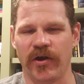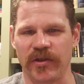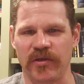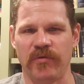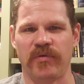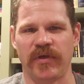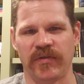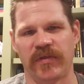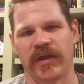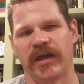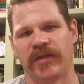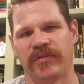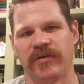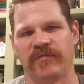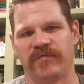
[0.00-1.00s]
do you think they
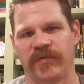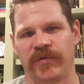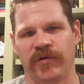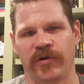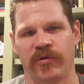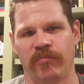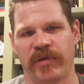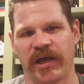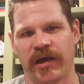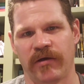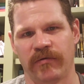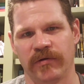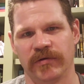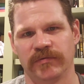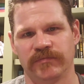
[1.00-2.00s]
got there for their own power?